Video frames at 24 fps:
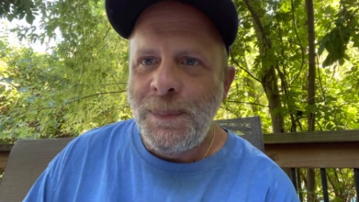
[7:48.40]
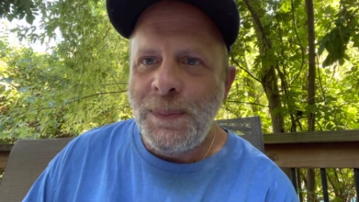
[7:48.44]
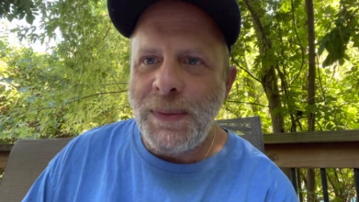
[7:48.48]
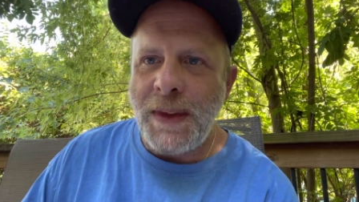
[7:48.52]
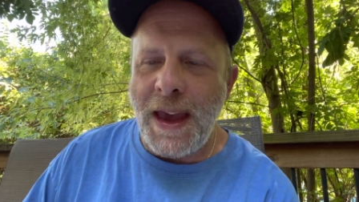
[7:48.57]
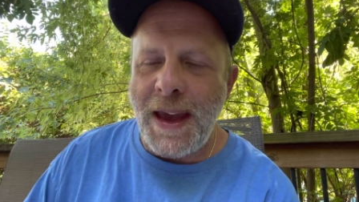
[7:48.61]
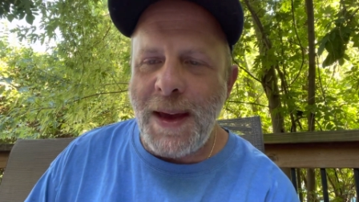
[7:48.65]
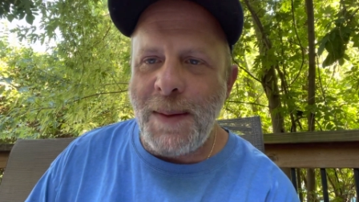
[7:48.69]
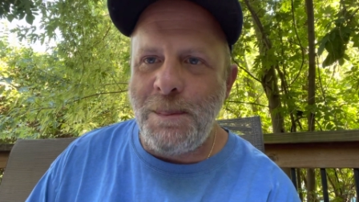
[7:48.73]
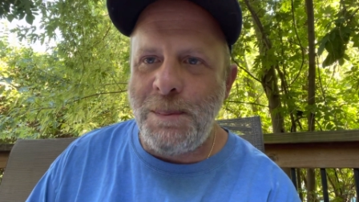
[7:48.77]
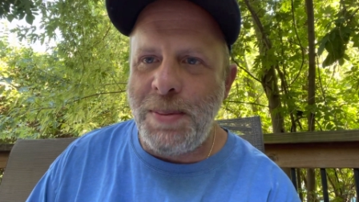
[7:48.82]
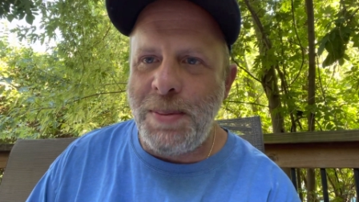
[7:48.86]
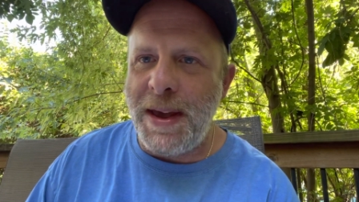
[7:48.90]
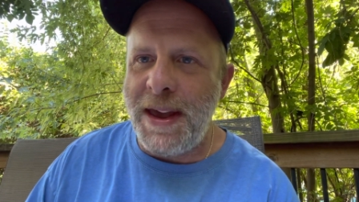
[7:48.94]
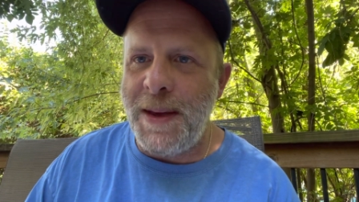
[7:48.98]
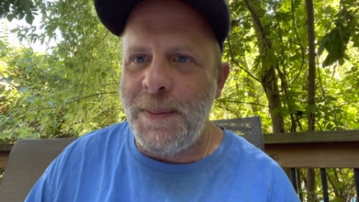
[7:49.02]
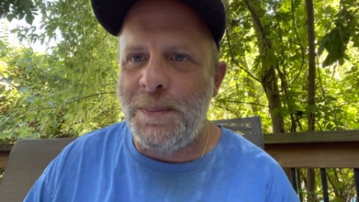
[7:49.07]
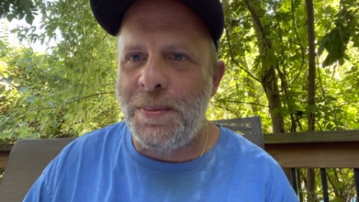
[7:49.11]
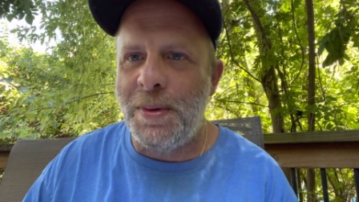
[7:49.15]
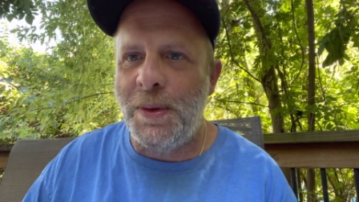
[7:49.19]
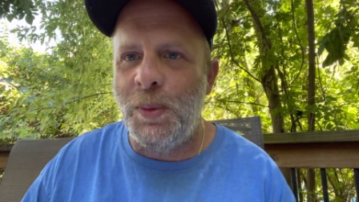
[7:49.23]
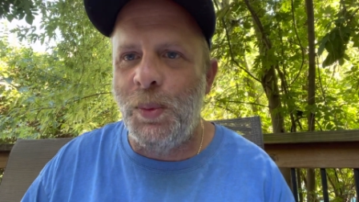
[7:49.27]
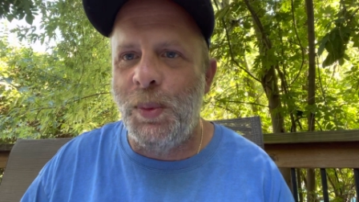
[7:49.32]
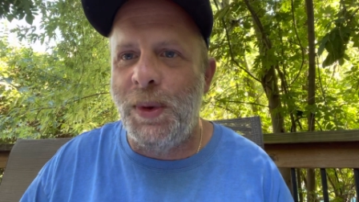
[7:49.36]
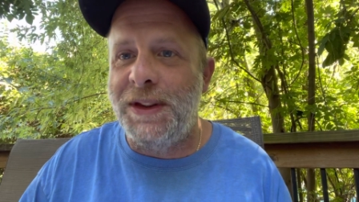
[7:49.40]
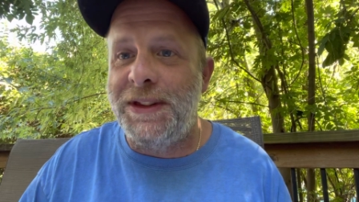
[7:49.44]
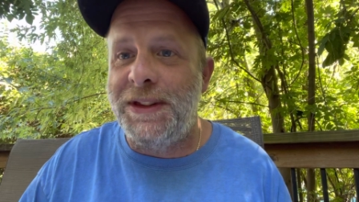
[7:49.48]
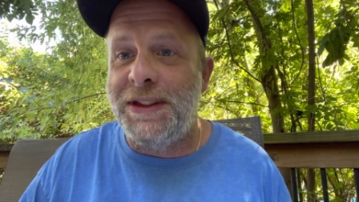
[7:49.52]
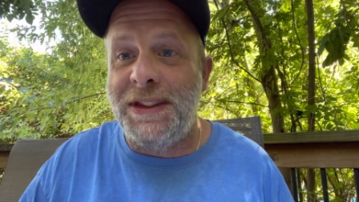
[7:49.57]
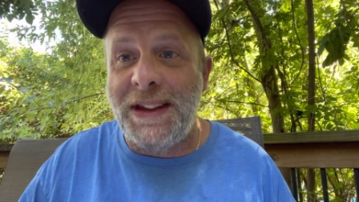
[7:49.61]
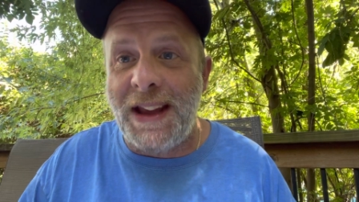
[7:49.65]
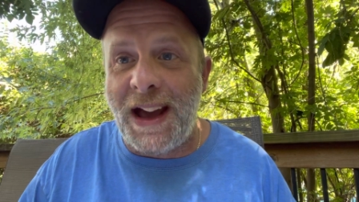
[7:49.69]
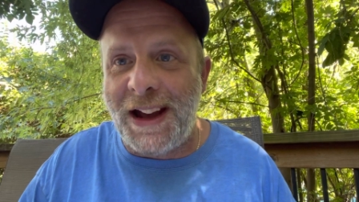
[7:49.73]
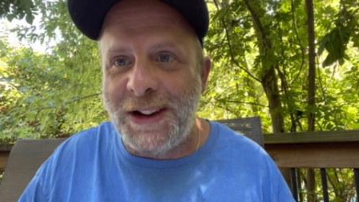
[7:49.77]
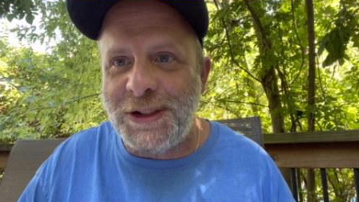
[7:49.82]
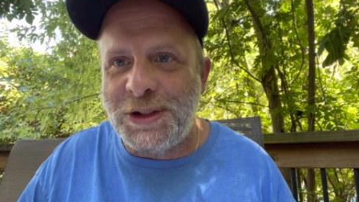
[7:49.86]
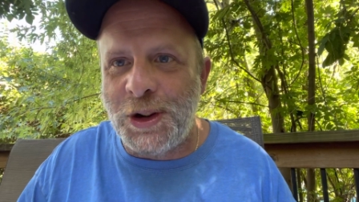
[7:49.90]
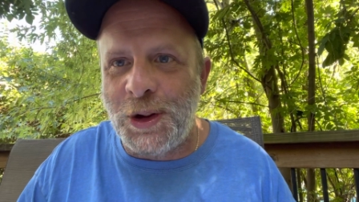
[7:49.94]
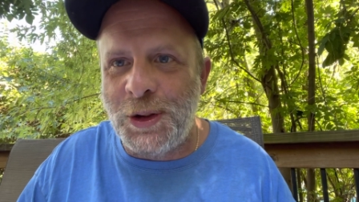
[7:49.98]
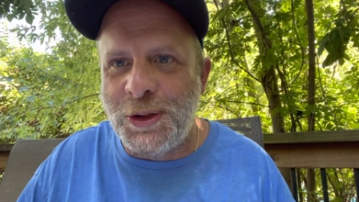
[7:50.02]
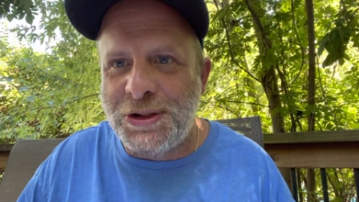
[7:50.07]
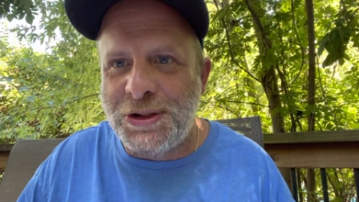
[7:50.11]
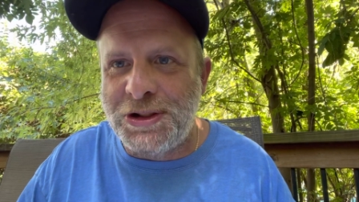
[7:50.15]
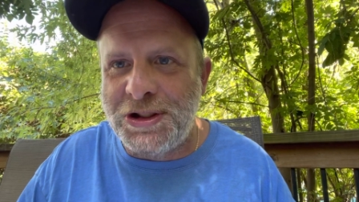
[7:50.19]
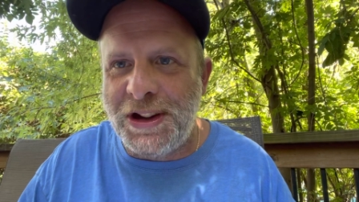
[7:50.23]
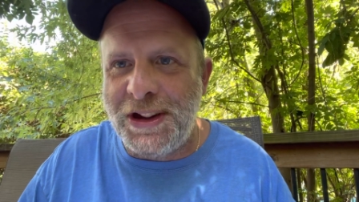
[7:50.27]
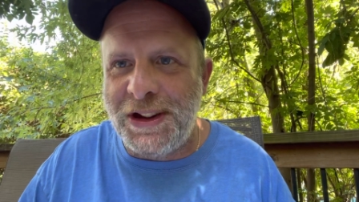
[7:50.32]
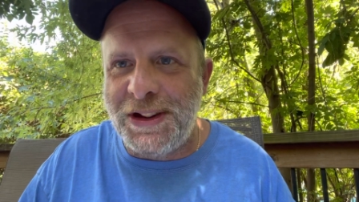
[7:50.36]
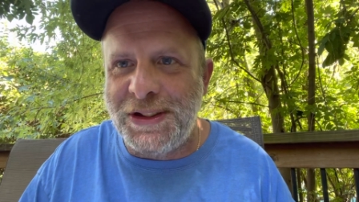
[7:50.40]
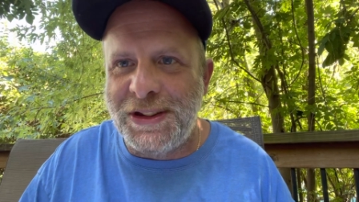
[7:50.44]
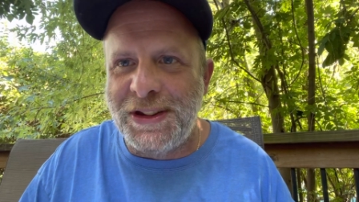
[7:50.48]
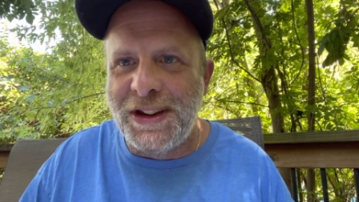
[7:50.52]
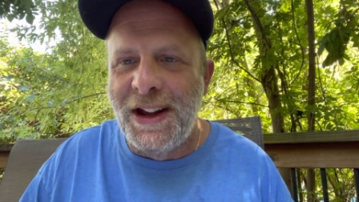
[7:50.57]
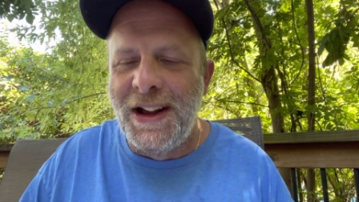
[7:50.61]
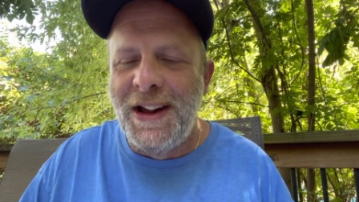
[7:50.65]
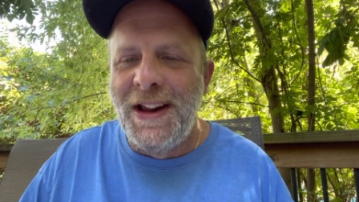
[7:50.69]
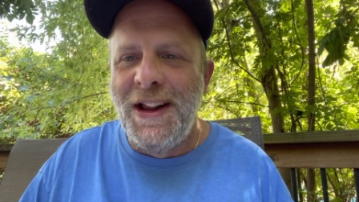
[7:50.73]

And people with nacho cheese,